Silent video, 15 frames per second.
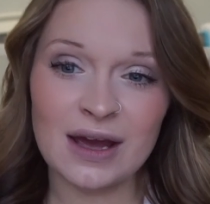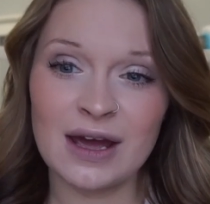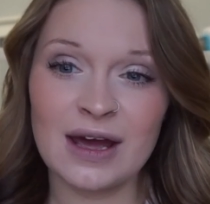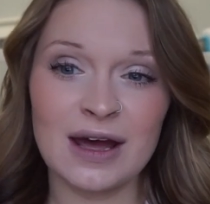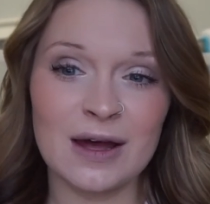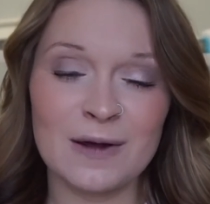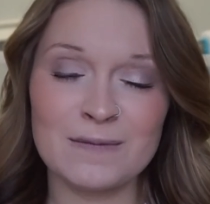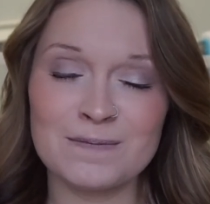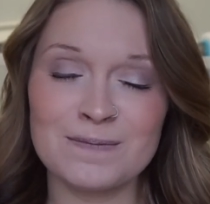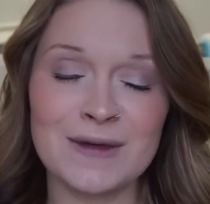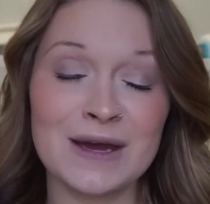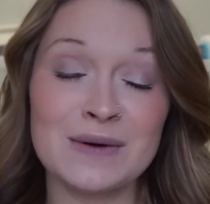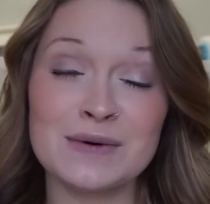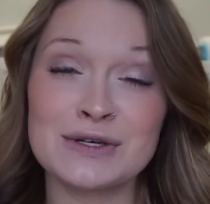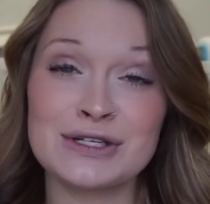
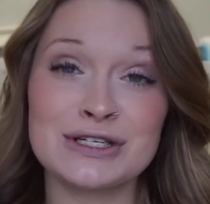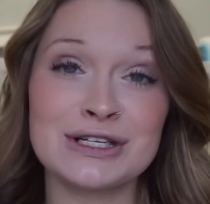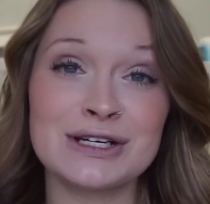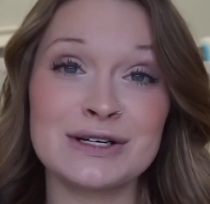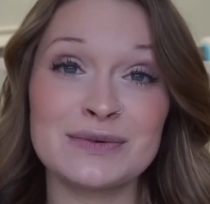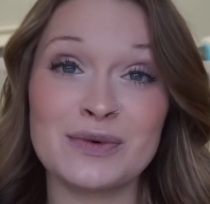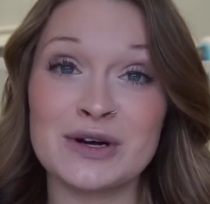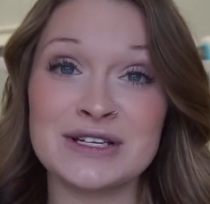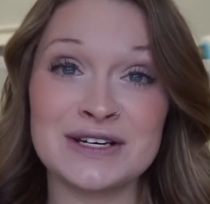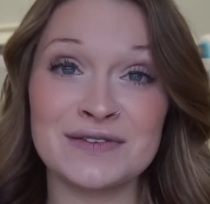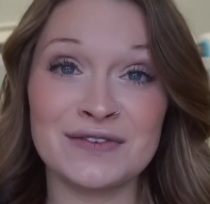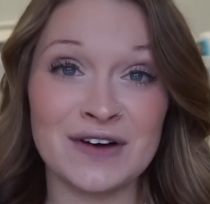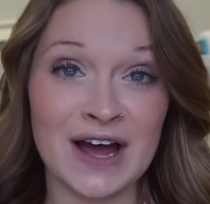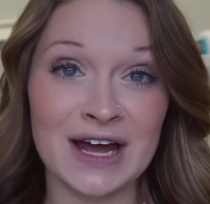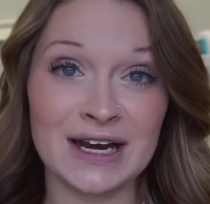It wasn't
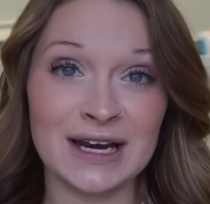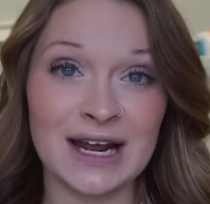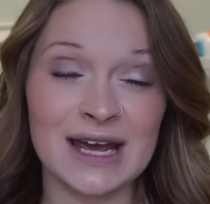fun.